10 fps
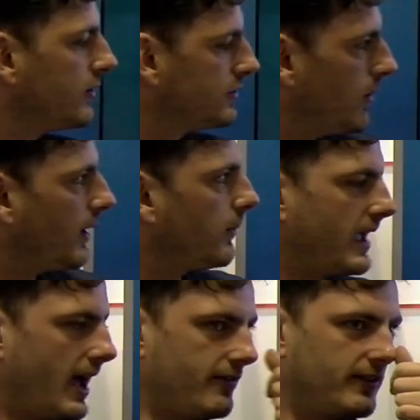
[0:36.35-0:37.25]
So what we
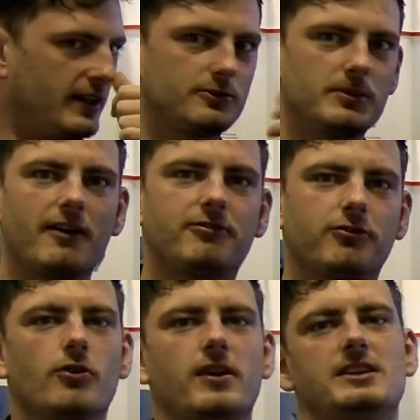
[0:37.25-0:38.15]
have is we have
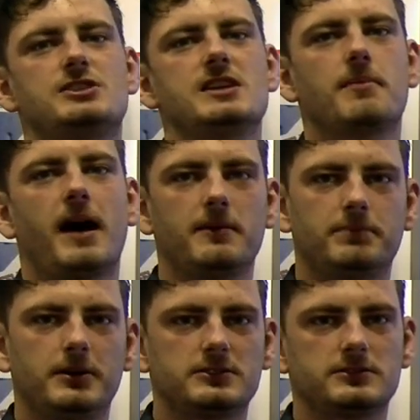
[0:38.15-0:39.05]
4 HDMI
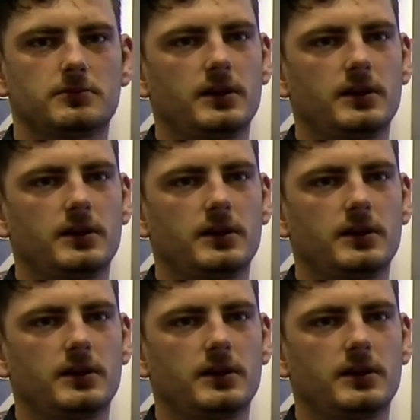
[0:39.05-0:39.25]
inputs.